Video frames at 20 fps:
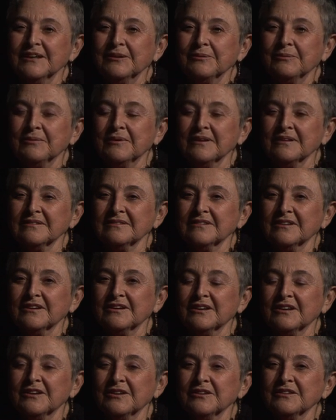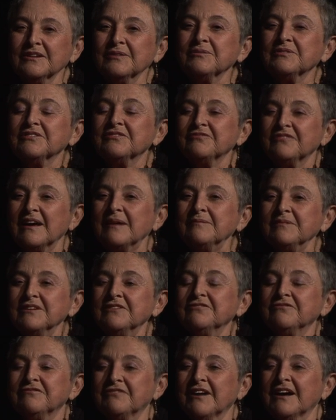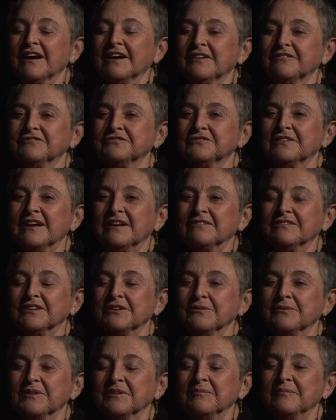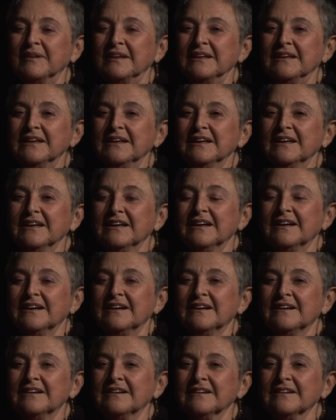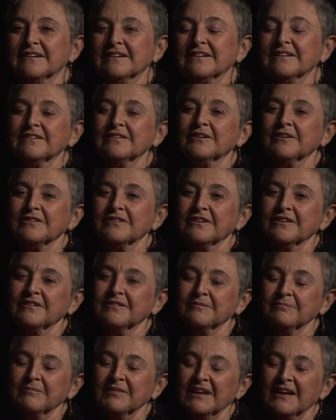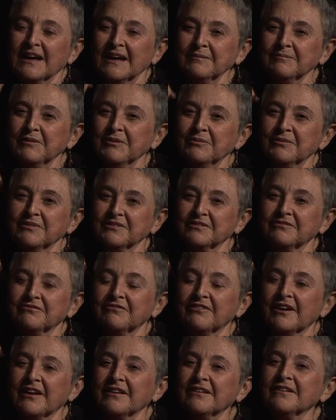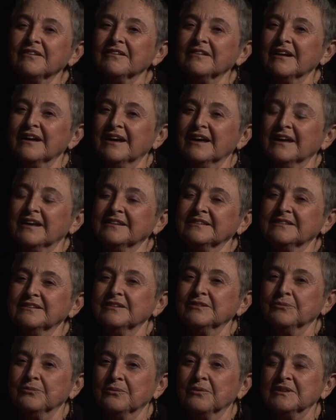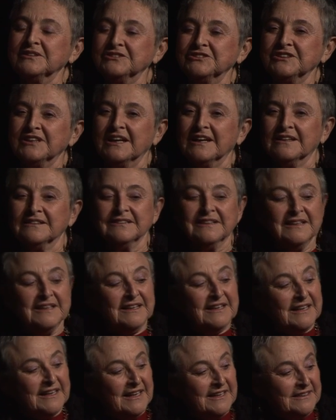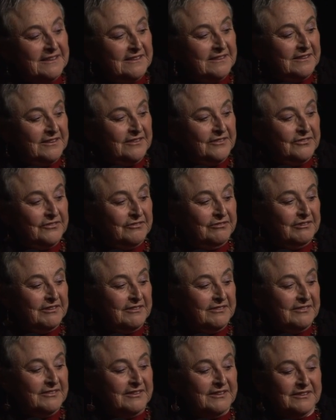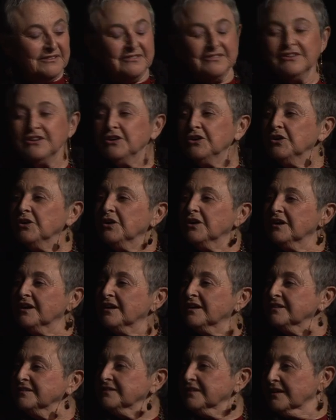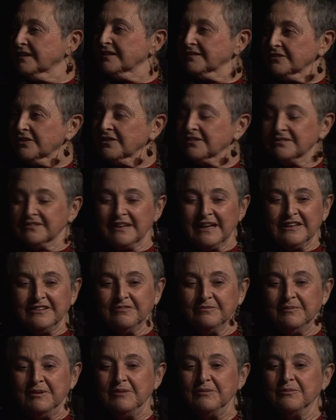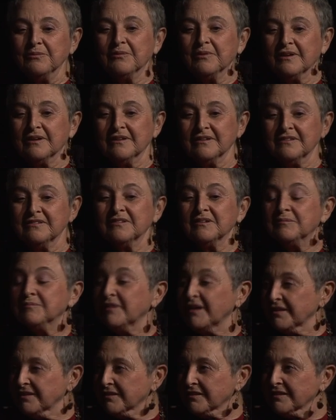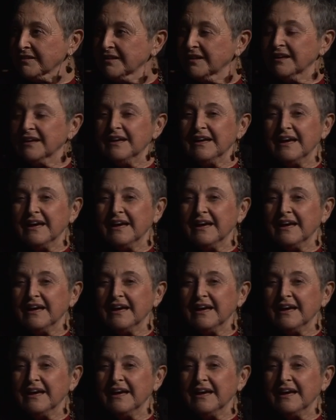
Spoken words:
there was a family of 5 traveling with me. Behind me was a father and 1 child, and in these 3 seats alongside of me was the mother